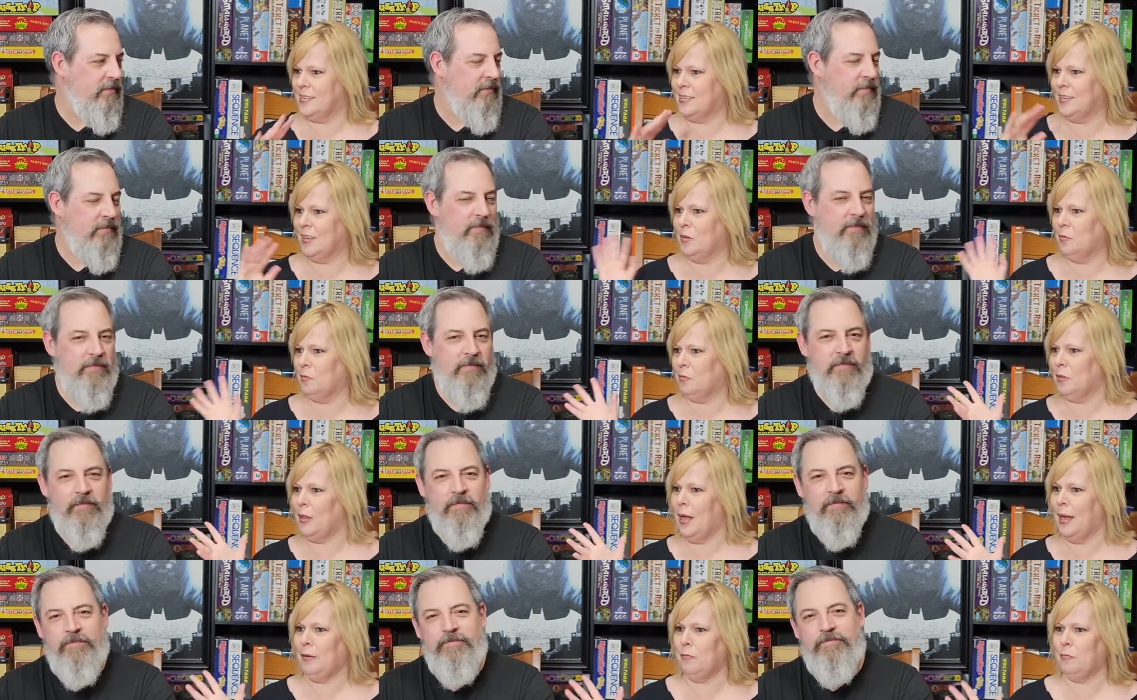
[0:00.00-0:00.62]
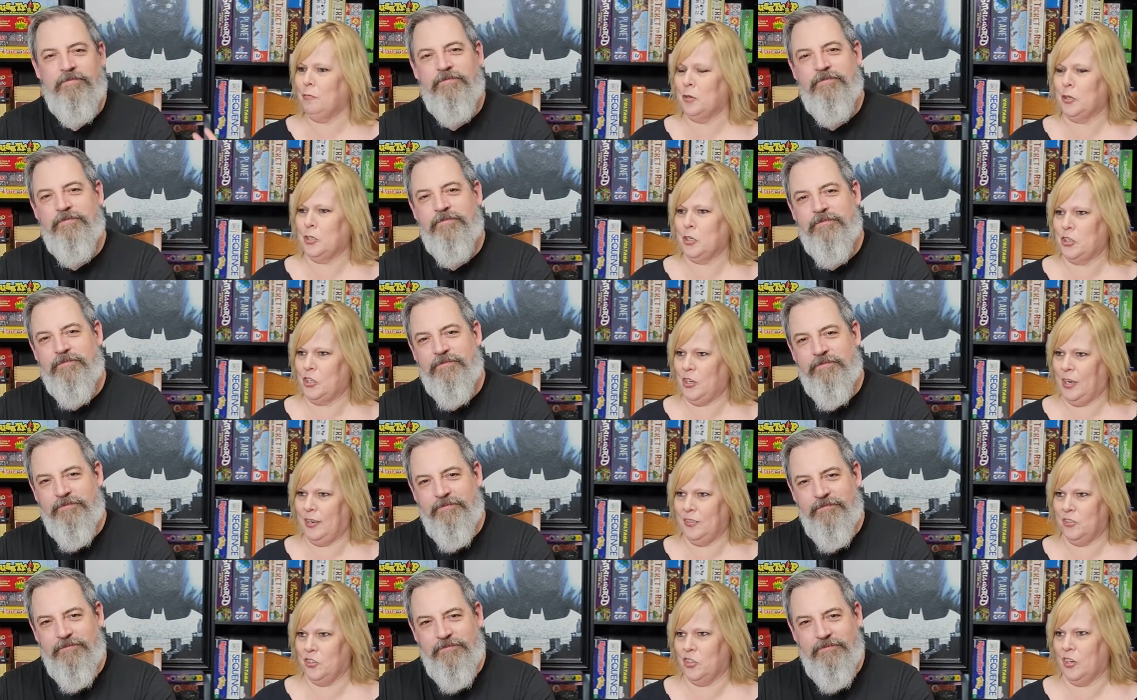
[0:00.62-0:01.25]
Speaker 1: of life are
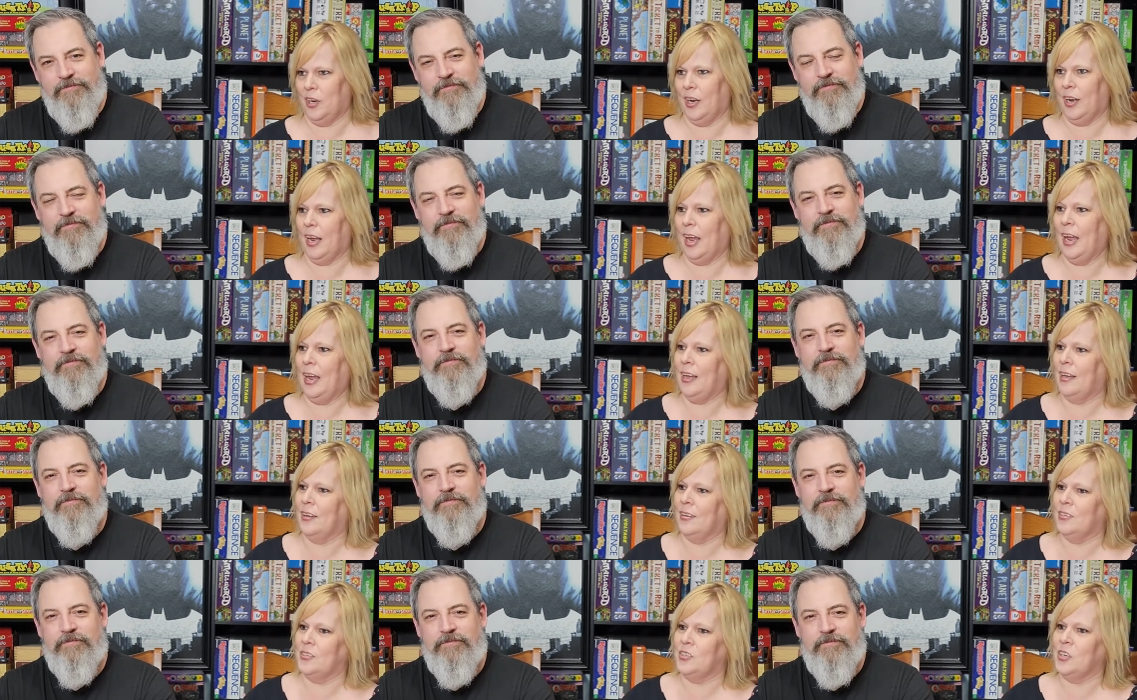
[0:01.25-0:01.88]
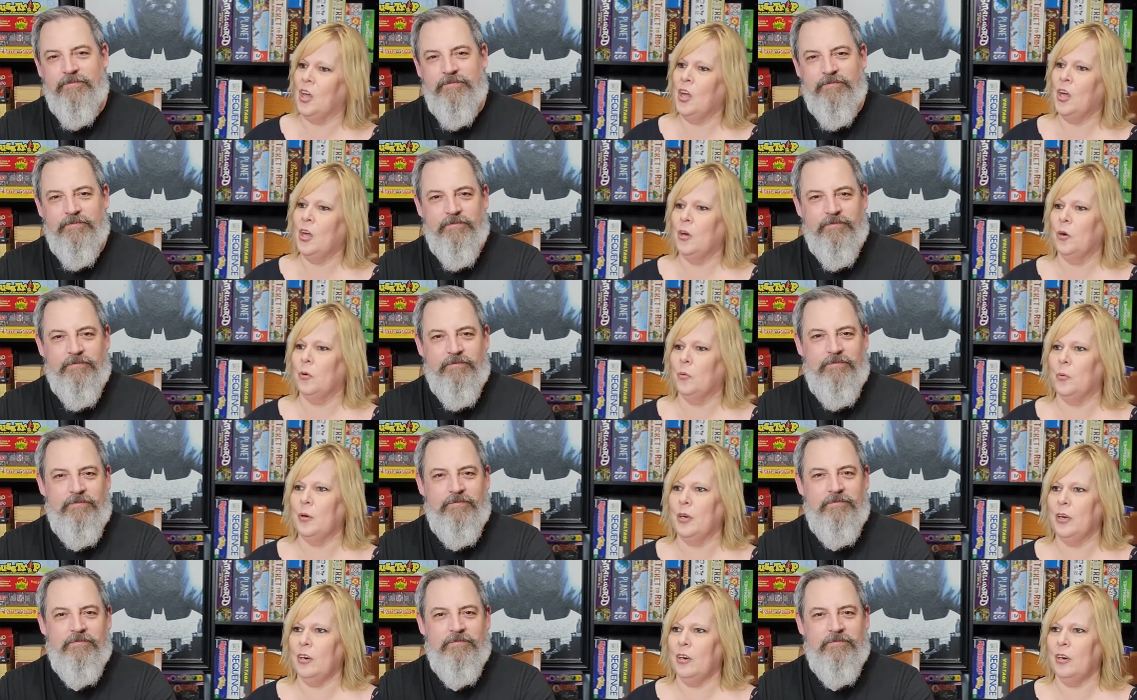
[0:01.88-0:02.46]
changing, and we